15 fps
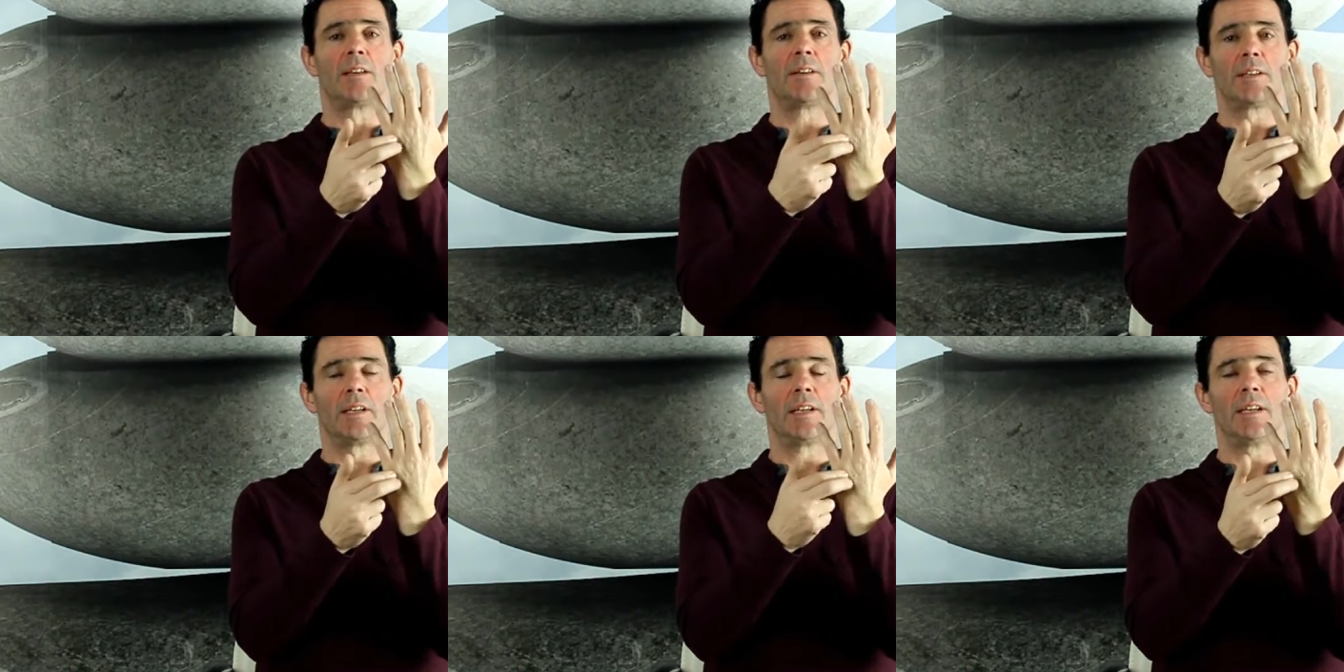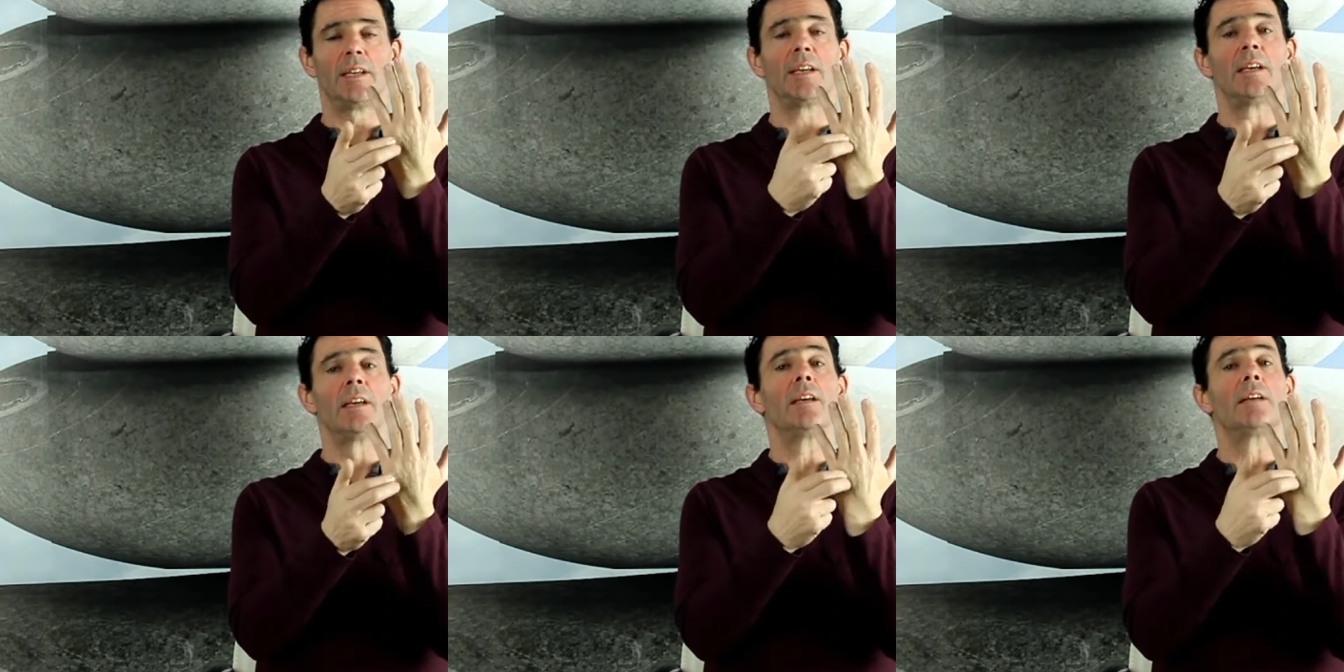
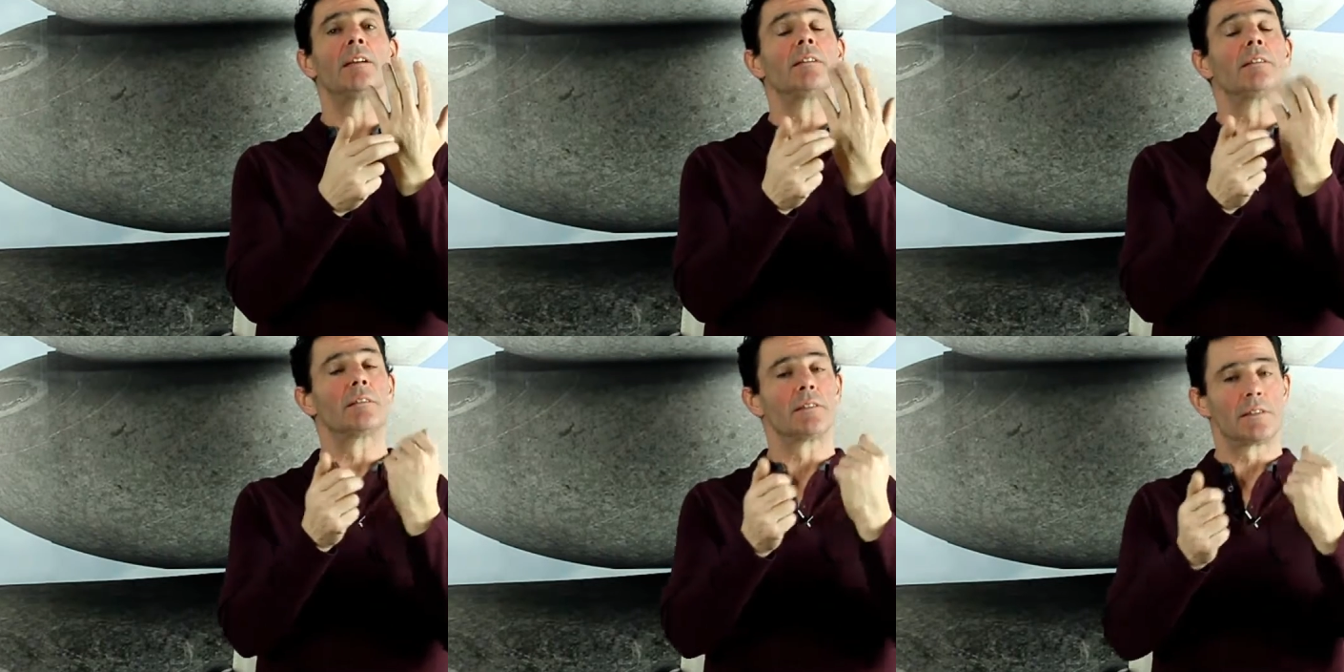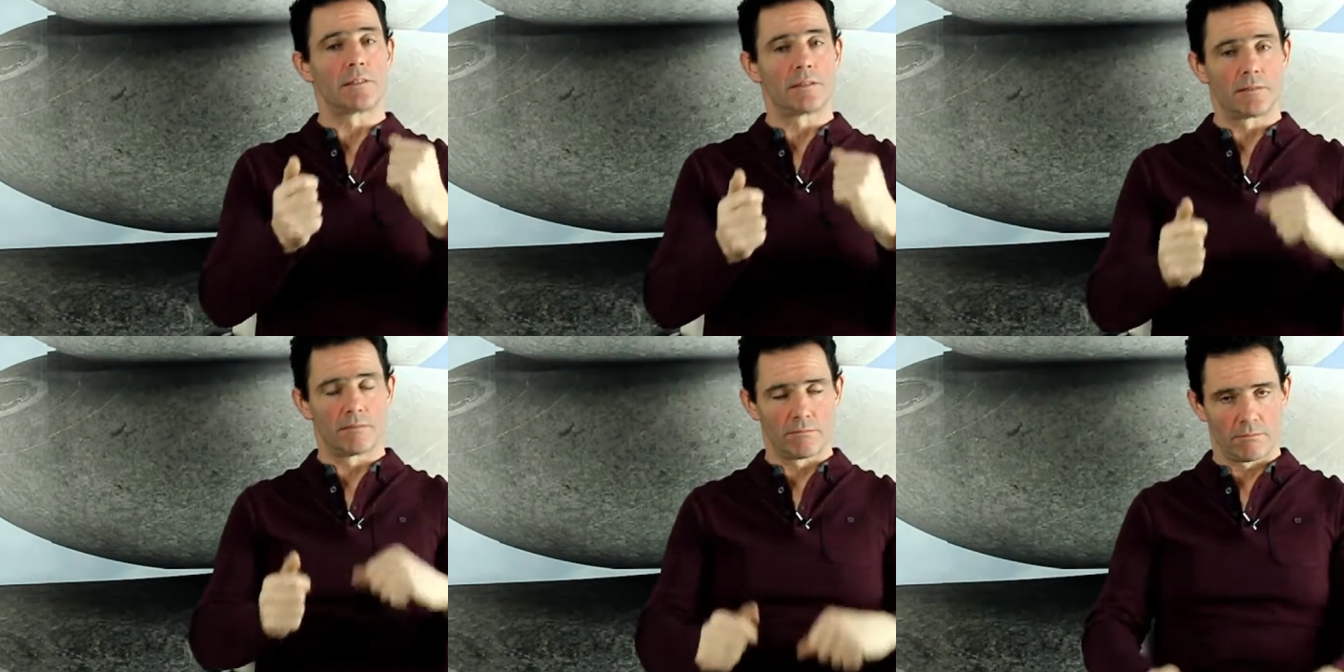Okay?
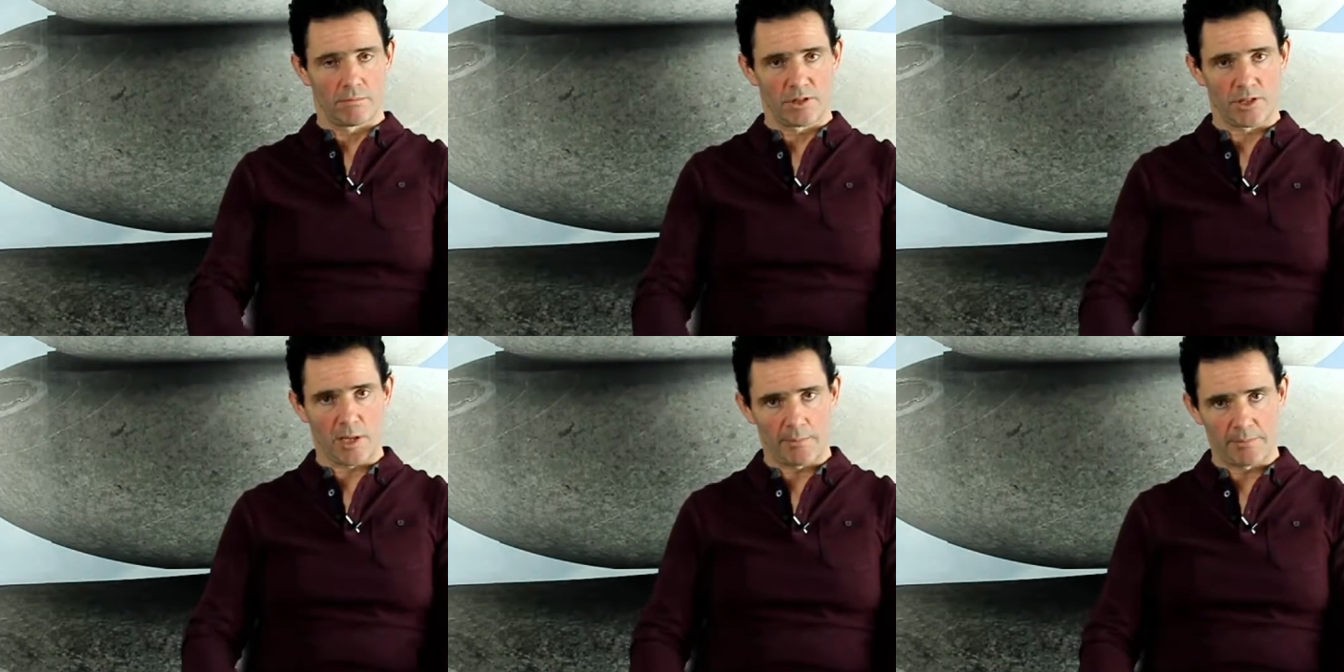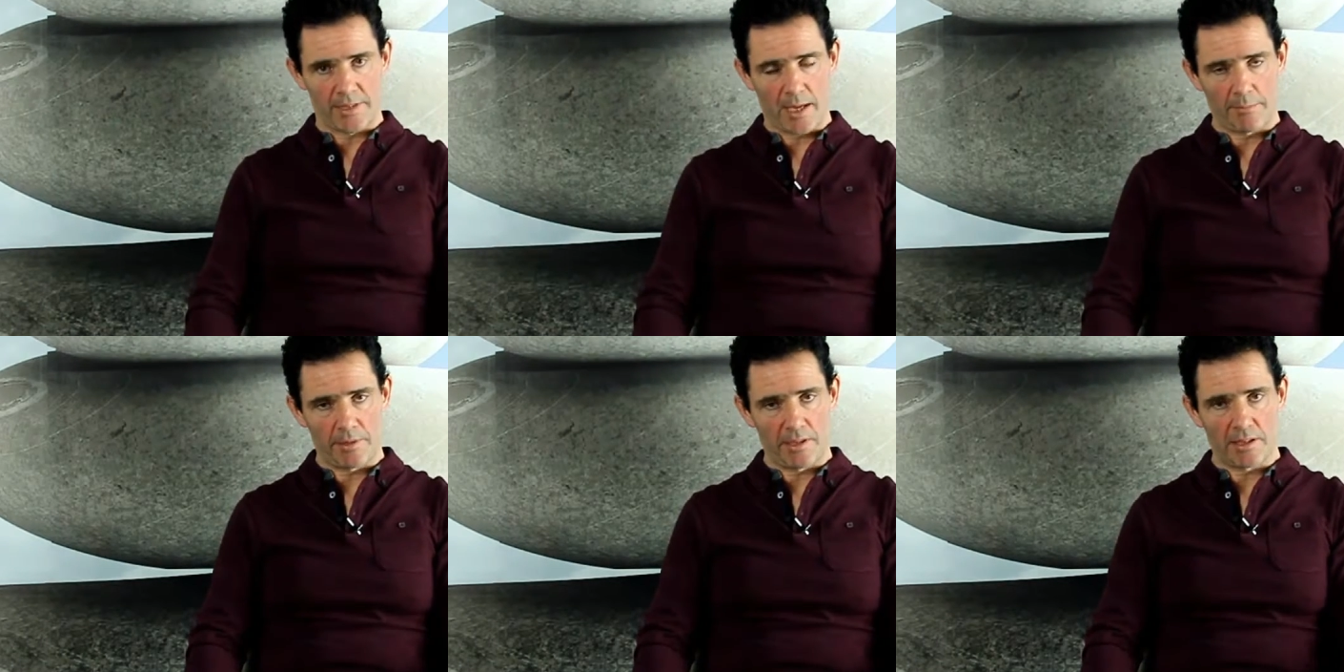Stop
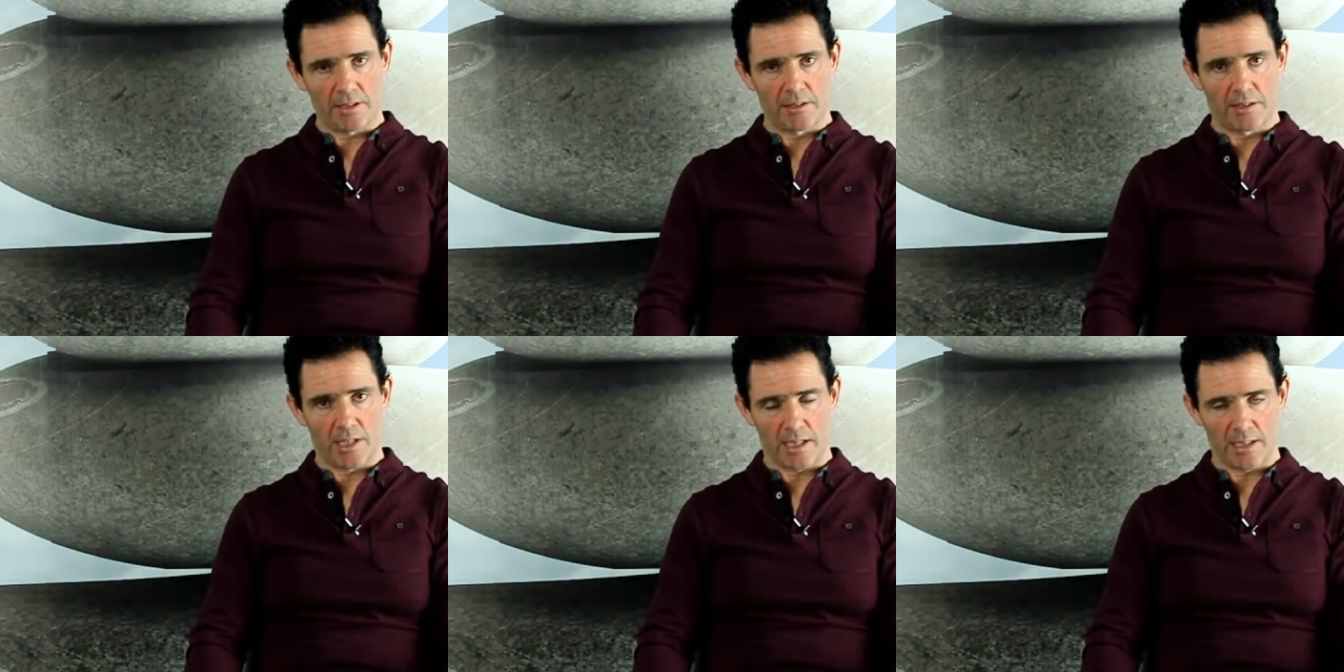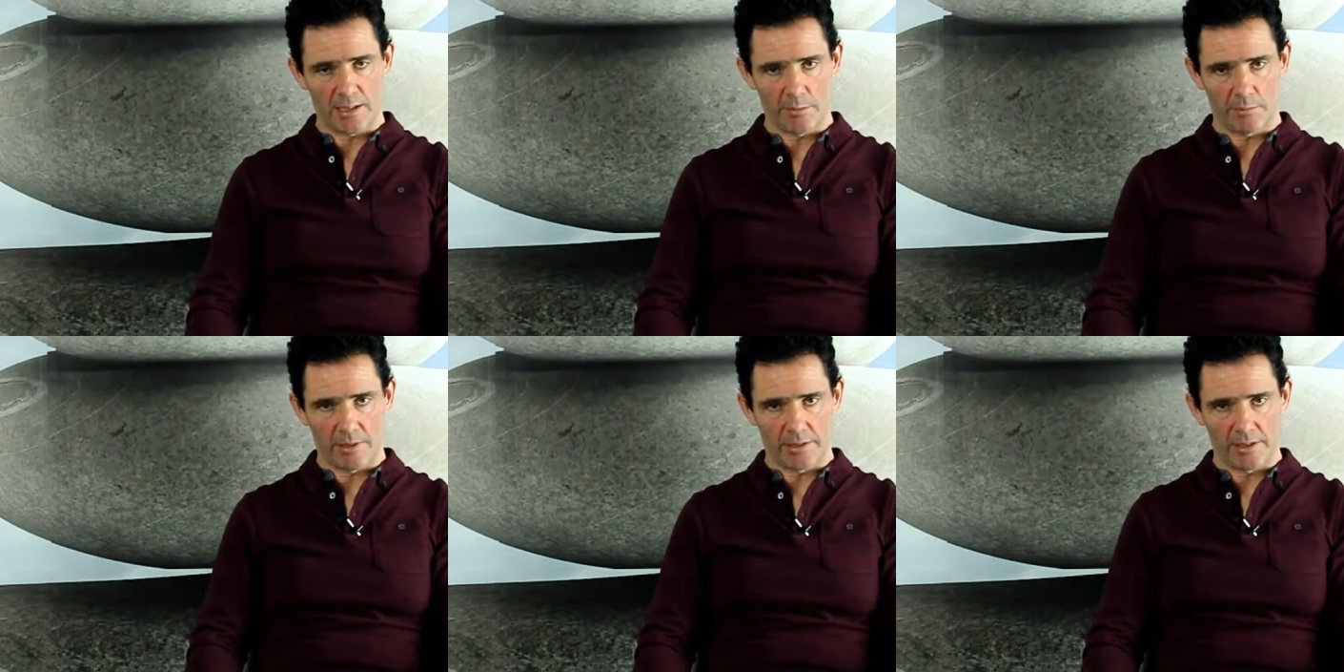tapping. Take a
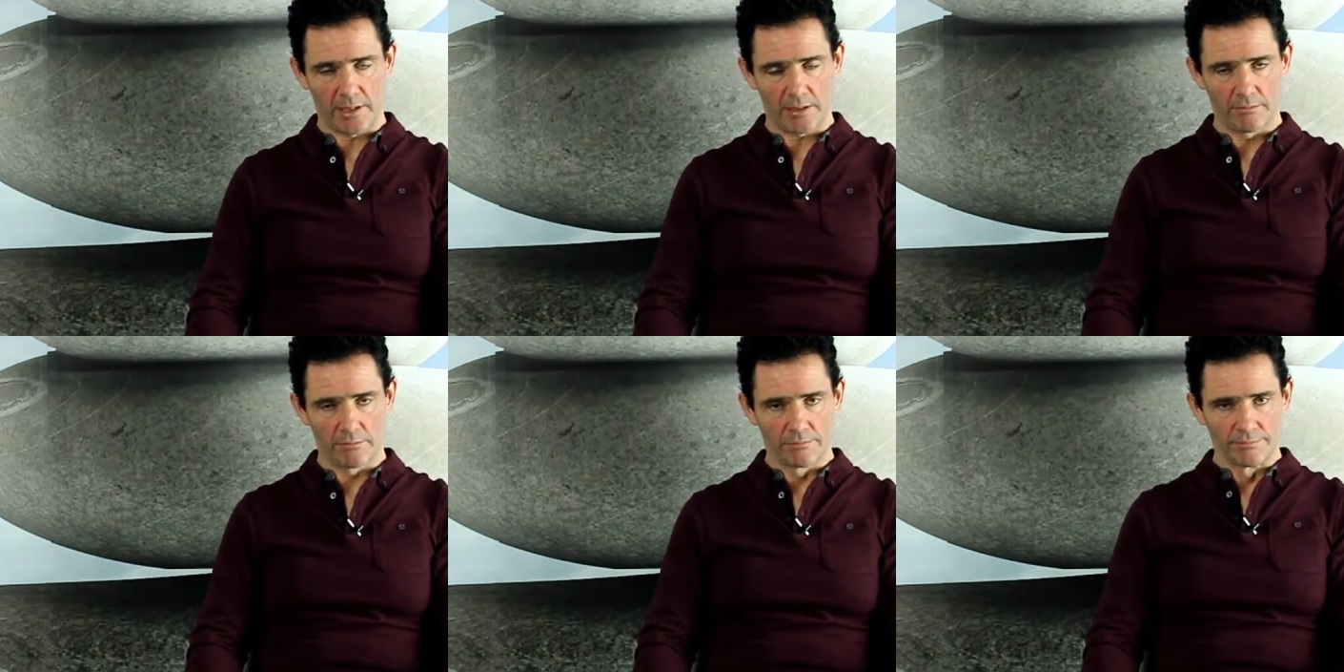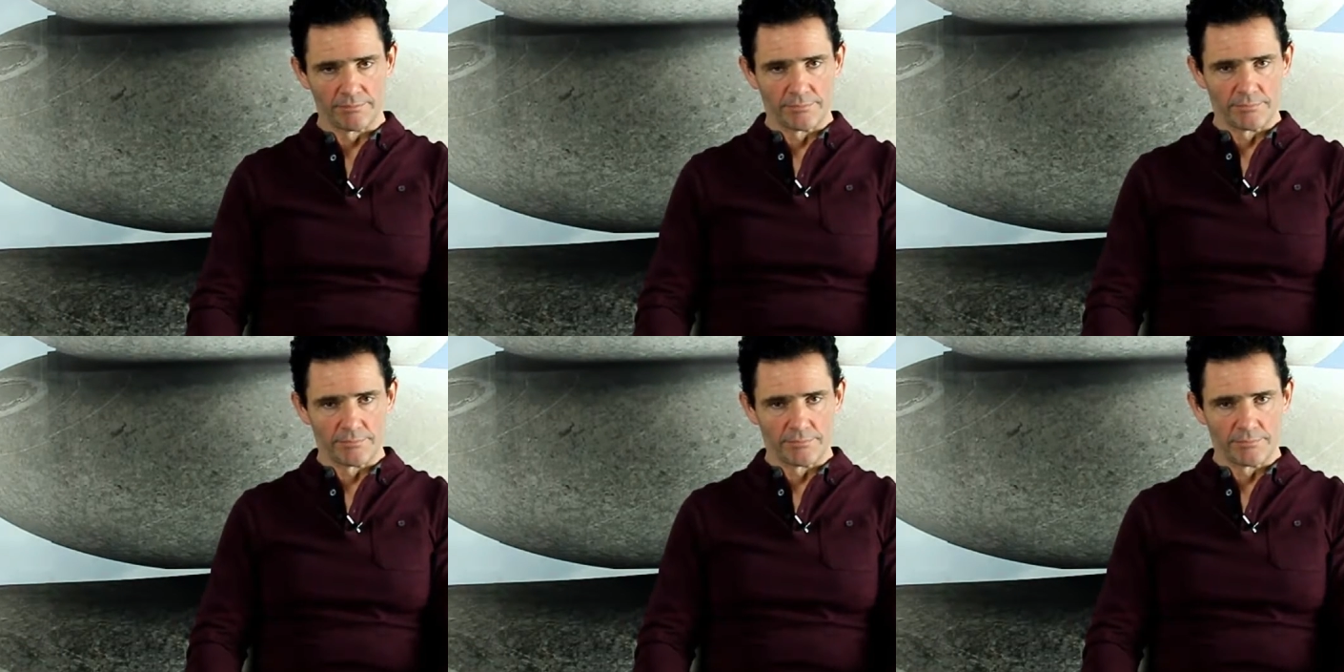deep breath in.